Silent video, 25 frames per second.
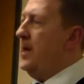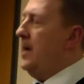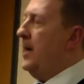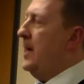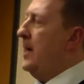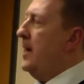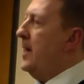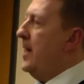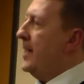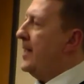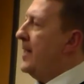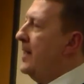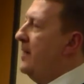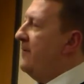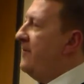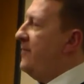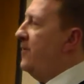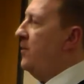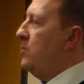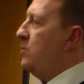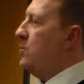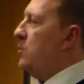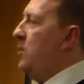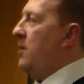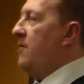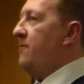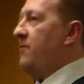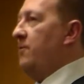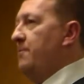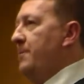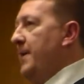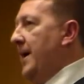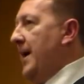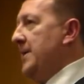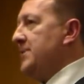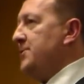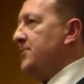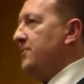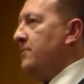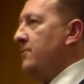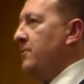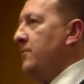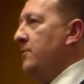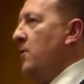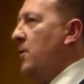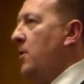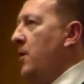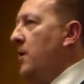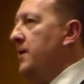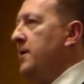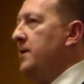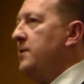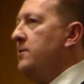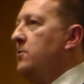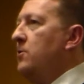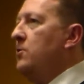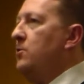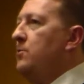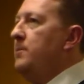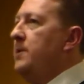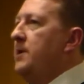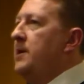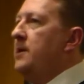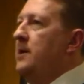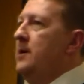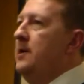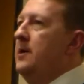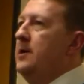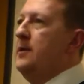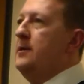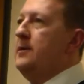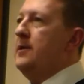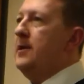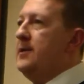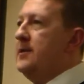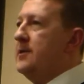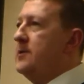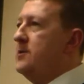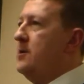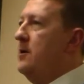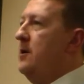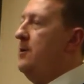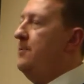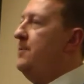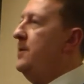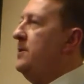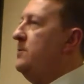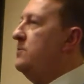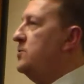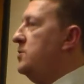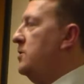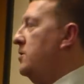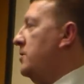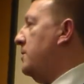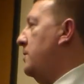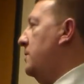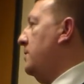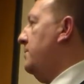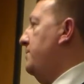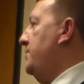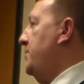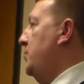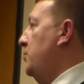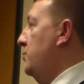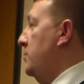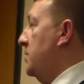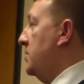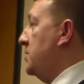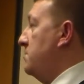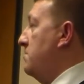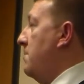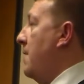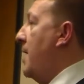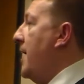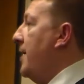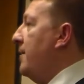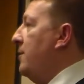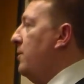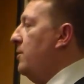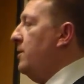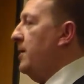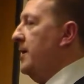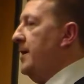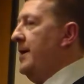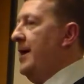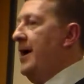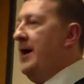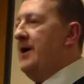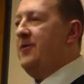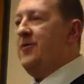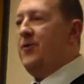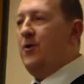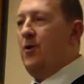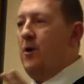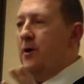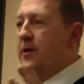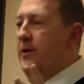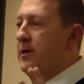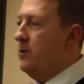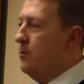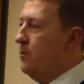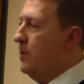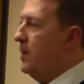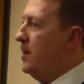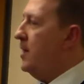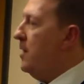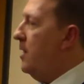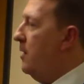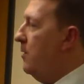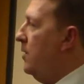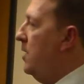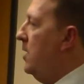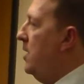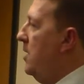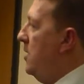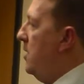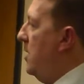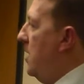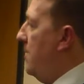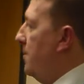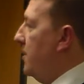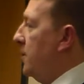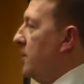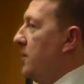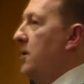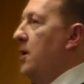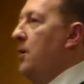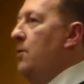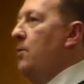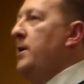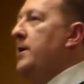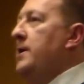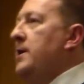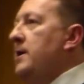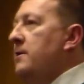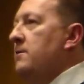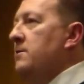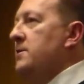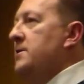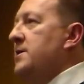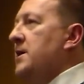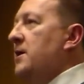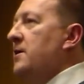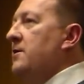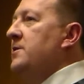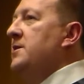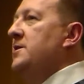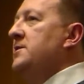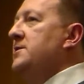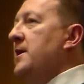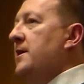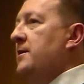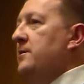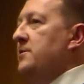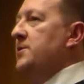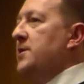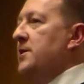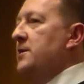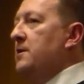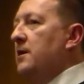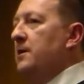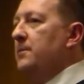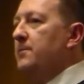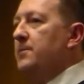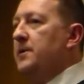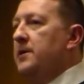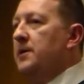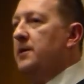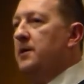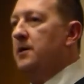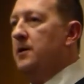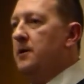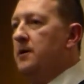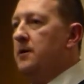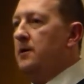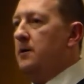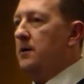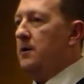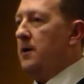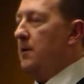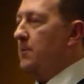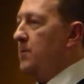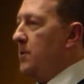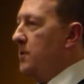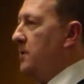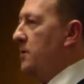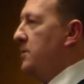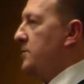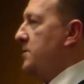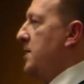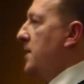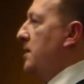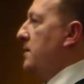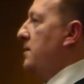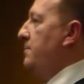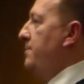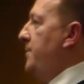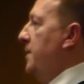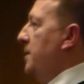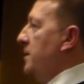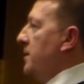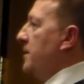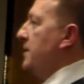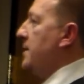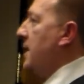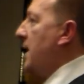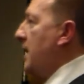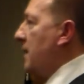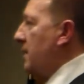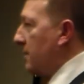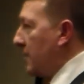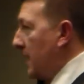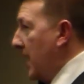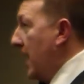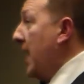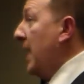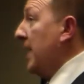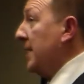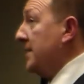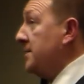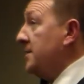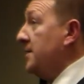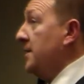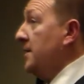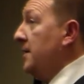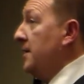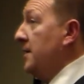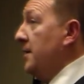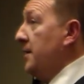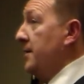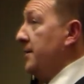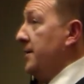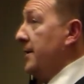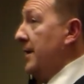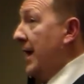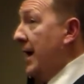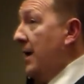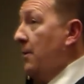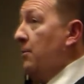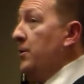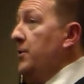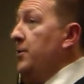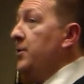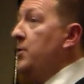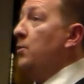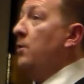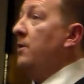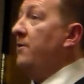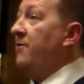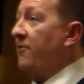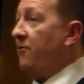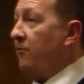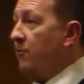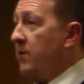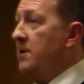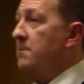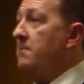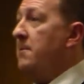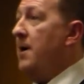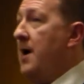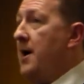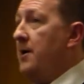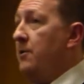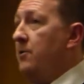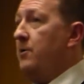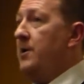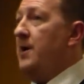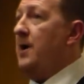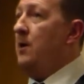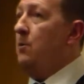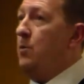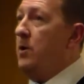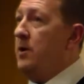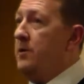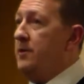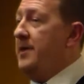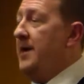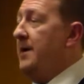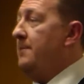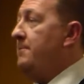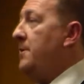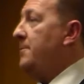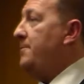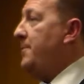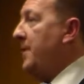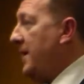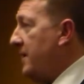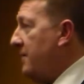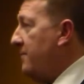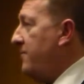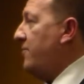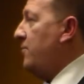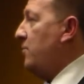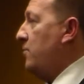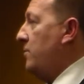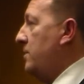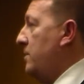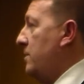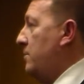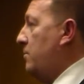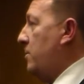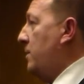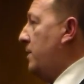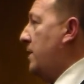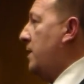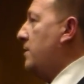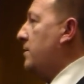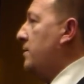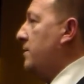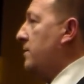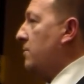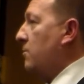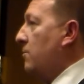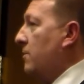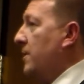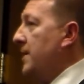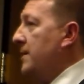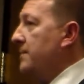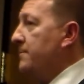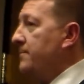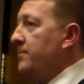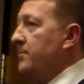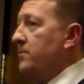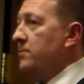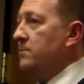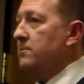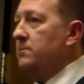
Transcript: I got a phone call from Patrick Bernard. He told me that this company was looking to do this model, and I thought, here we go. I'm going to go in here and tell this energy company, I'm going to go tell the $1 billion guys that I want to do a free model and I want them to pay for it, and we're not going to rape,